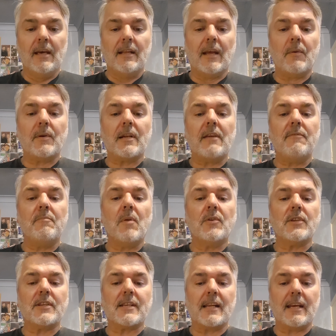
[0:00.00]
They would live
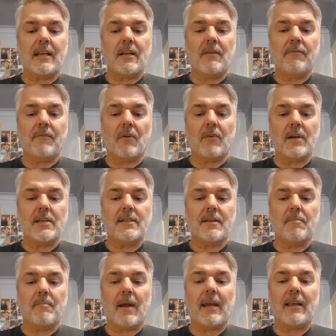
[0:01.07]
modestly in the forest
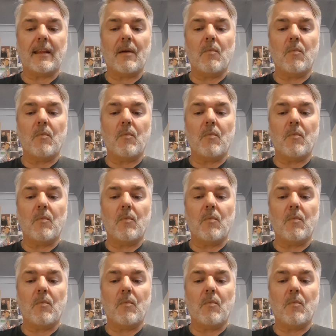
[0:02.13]
and make it